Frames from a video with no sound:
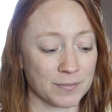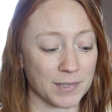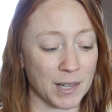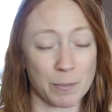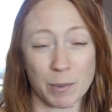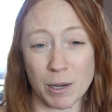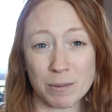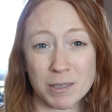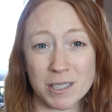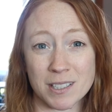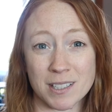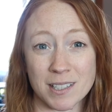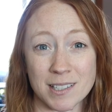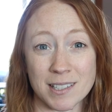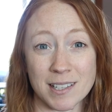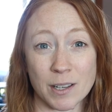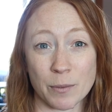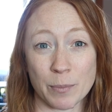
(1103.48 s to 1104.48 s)
I'm probably just
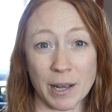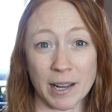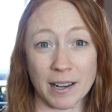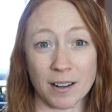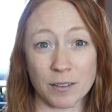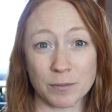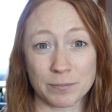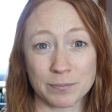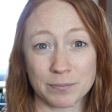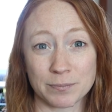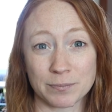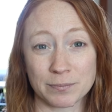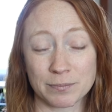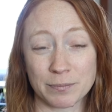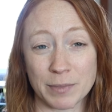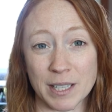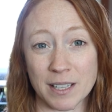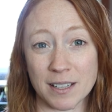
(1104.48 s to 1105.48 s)
gonna say goodbye now,
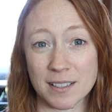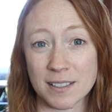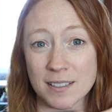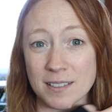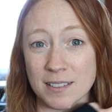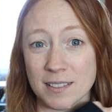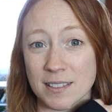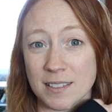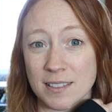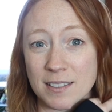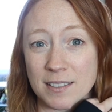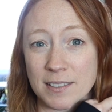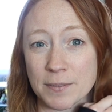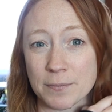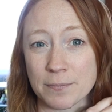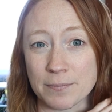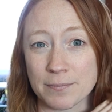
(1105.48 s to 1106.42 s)
because